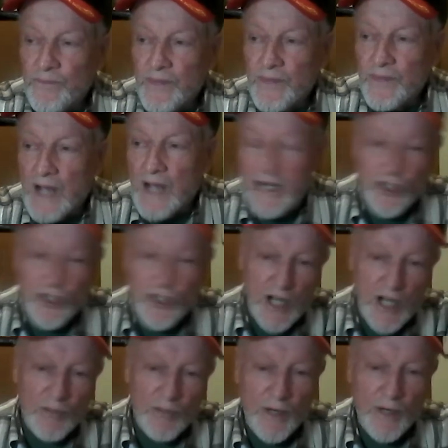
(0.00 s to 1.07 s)
I
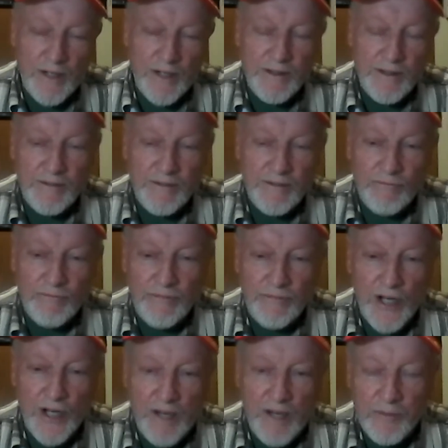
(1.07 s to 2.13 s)
shot one,
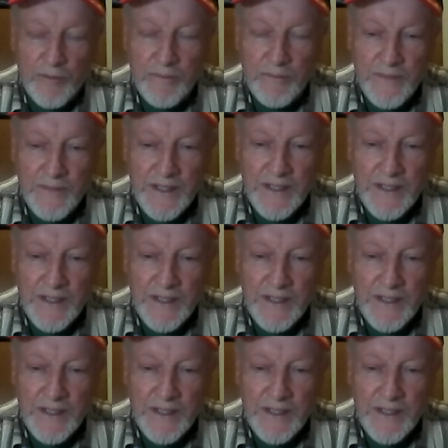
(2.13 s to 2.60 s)
one of them,